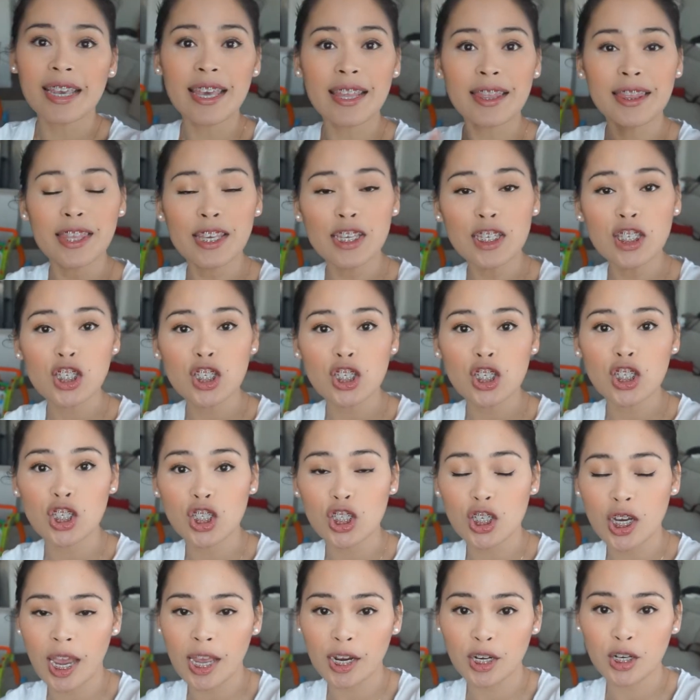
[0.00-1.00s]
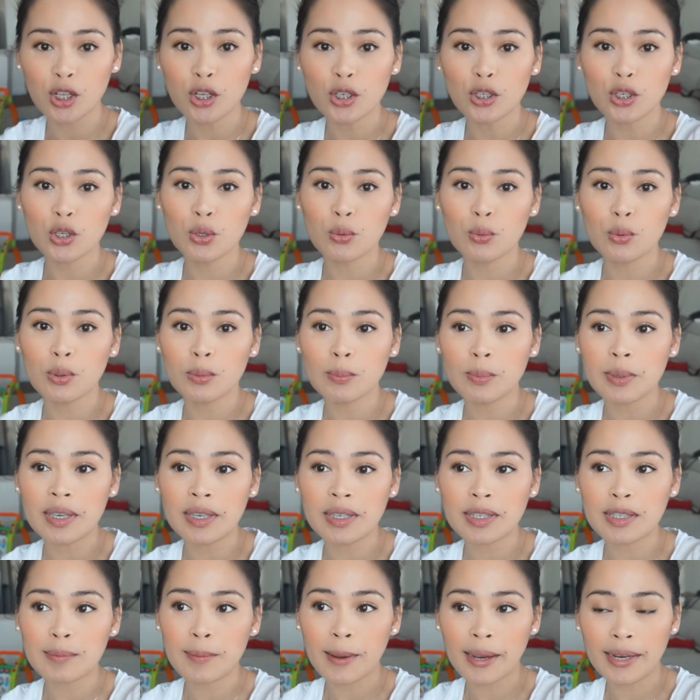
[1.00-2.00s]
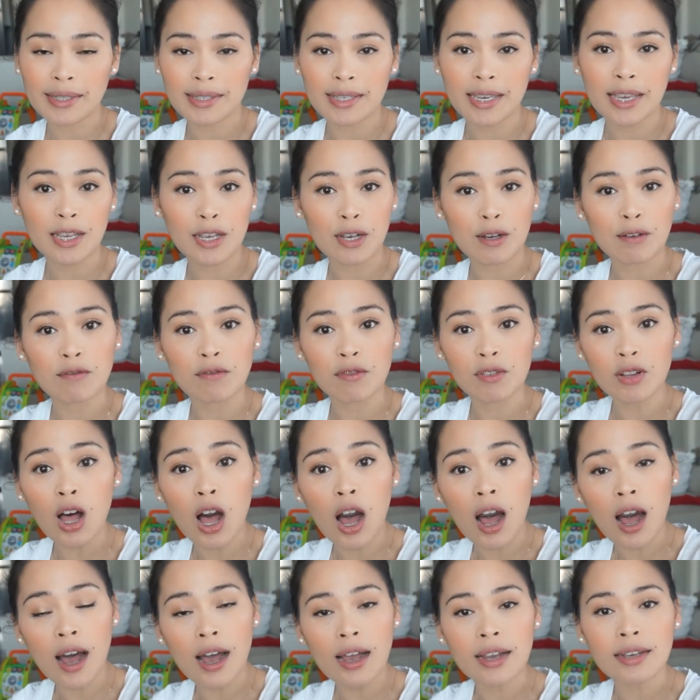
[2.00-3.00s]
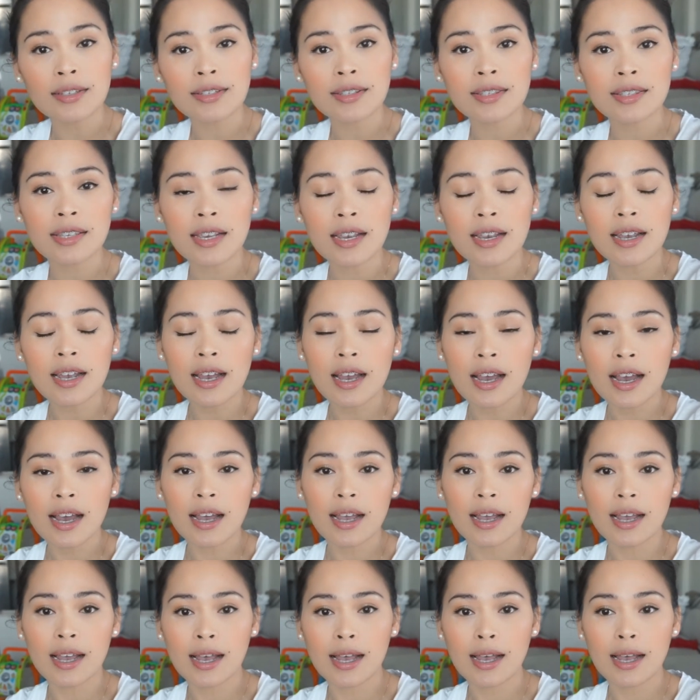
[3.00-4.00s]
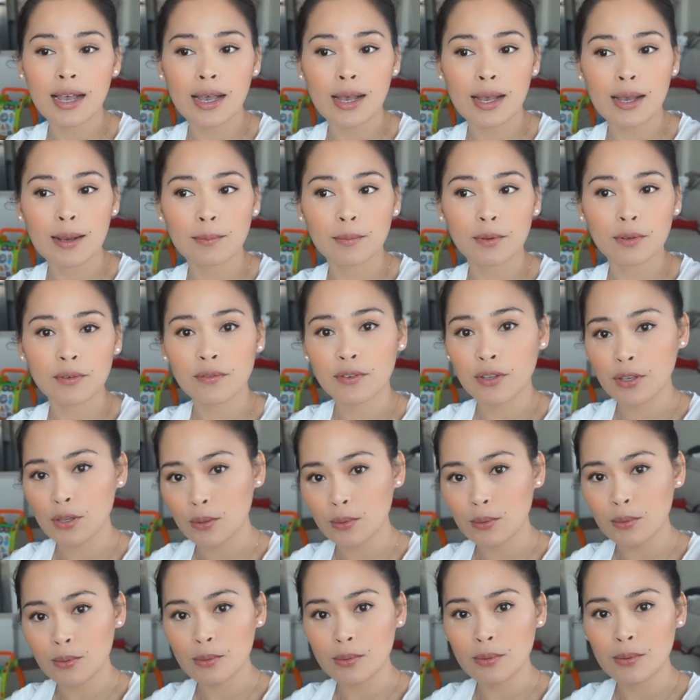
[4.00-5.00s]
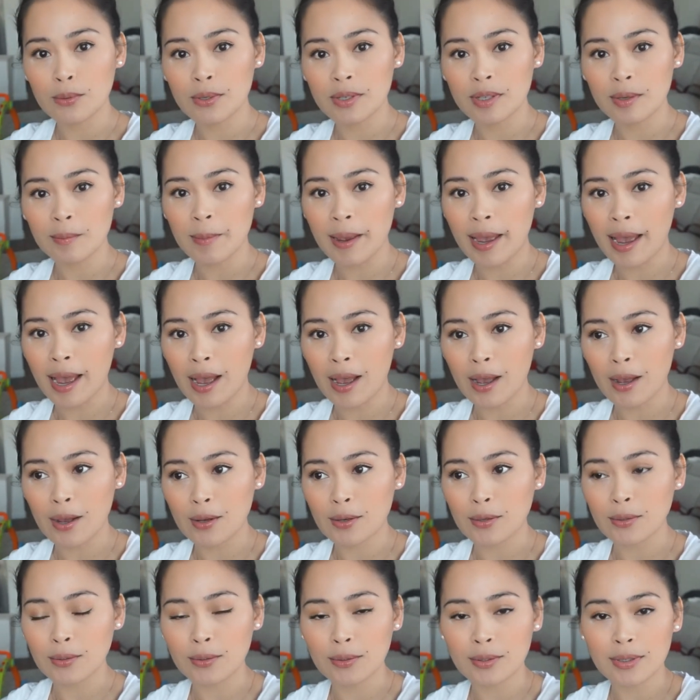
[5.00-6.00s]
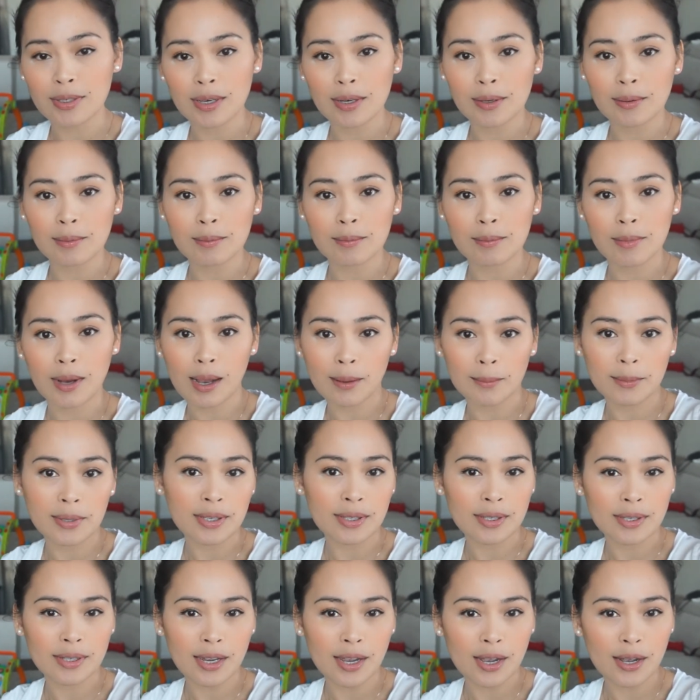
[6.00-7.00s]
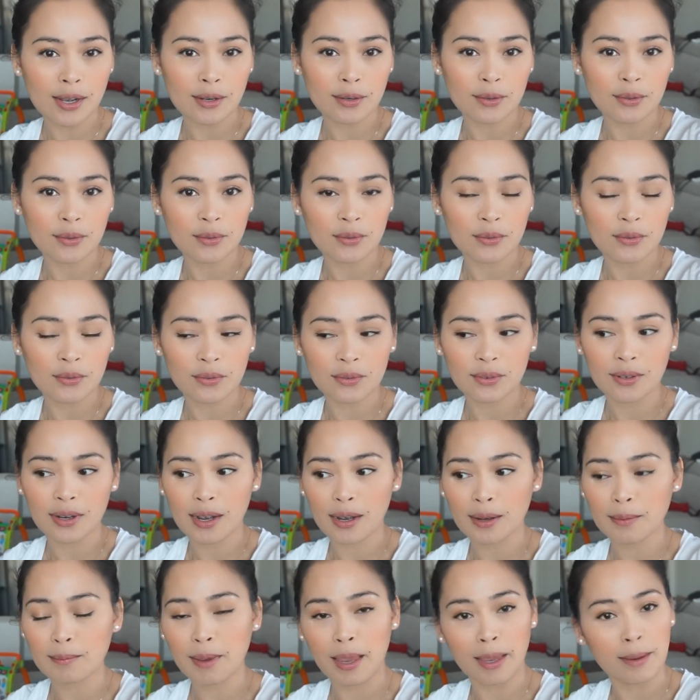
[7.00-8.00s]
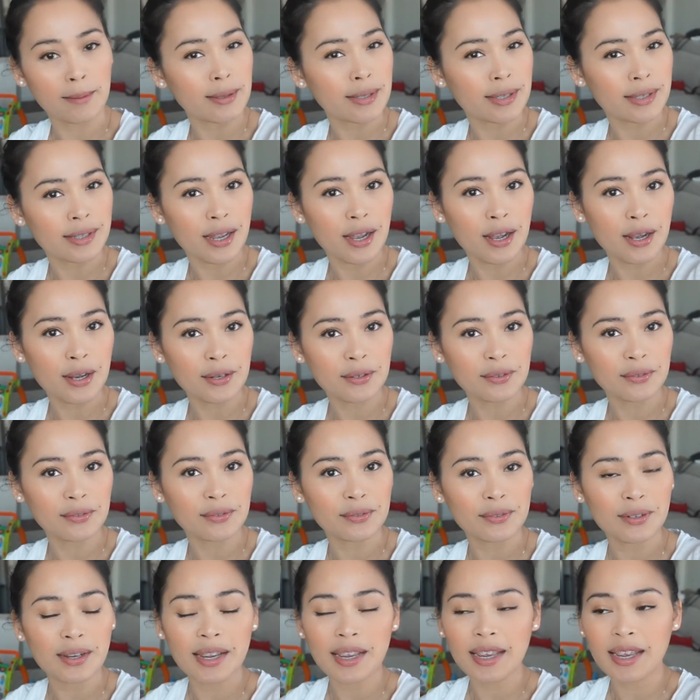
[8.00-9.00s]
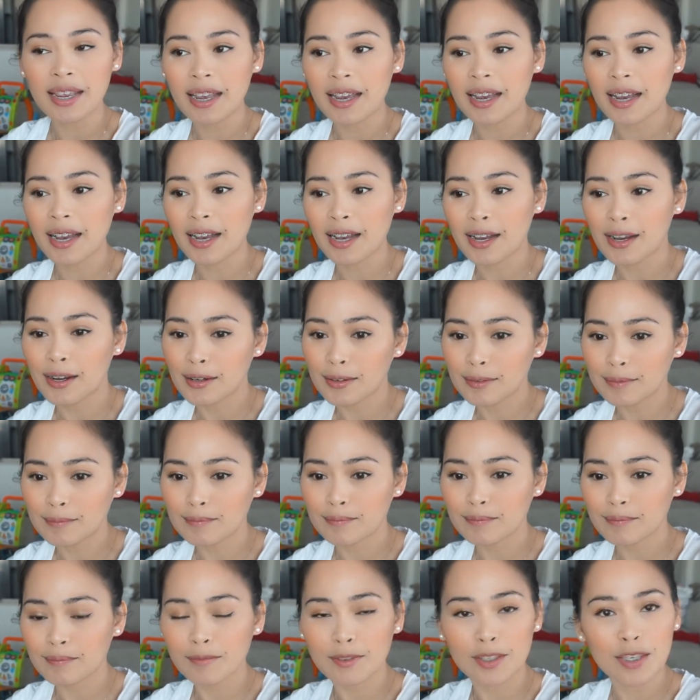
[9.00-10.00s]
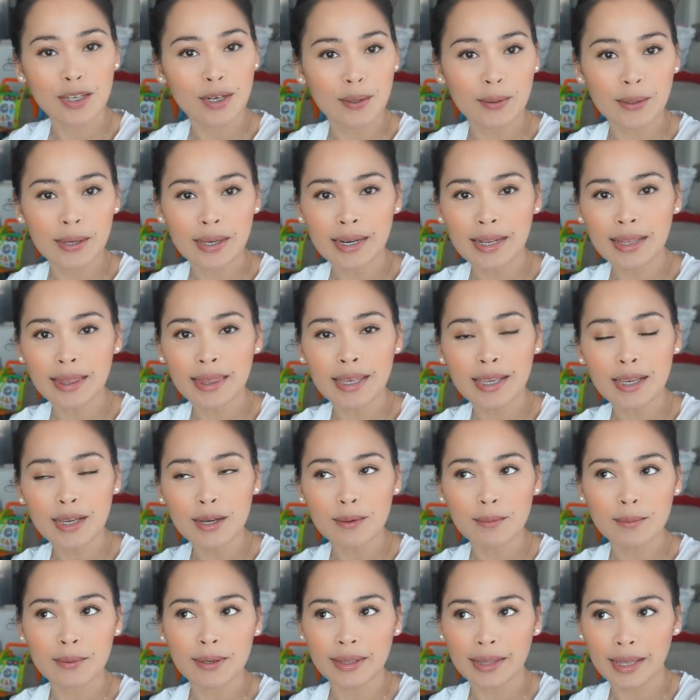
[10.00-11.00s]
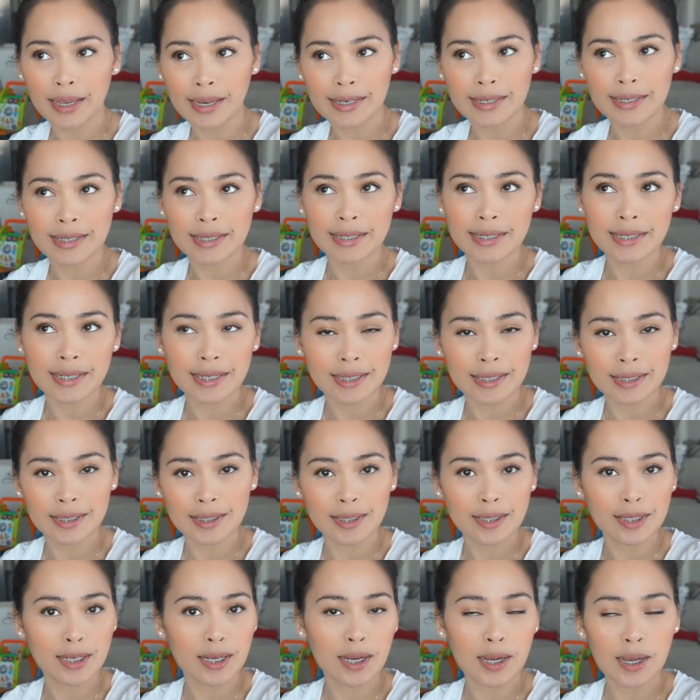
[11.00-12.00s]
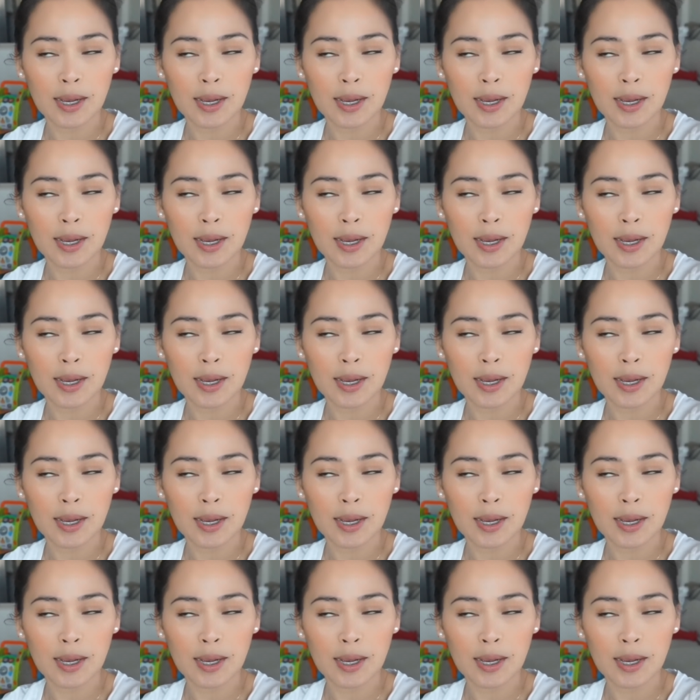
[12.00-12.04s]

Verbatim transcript: In this channel, you will be expecting vlogs, um, reviews about mommy stuff, uh, baby stuff, um, you know, anything related in